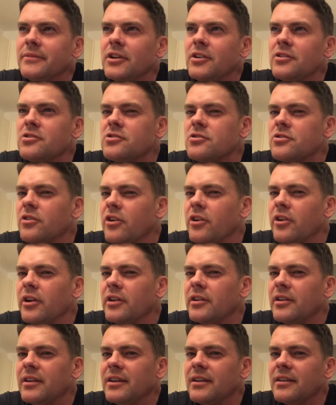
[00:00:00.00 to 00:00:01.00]
has
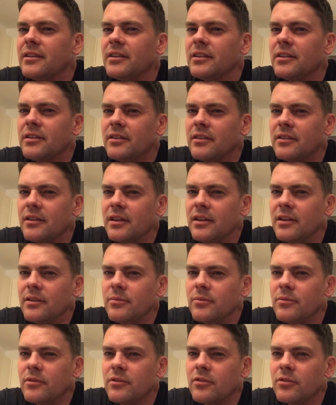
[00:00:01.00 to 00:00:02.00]
tried it,
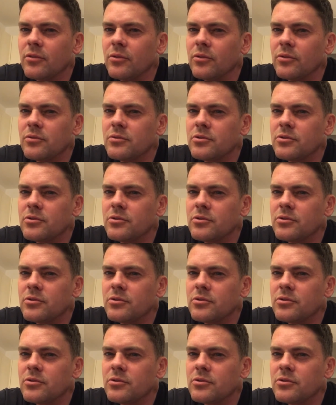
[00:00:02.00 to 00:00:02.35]
the sort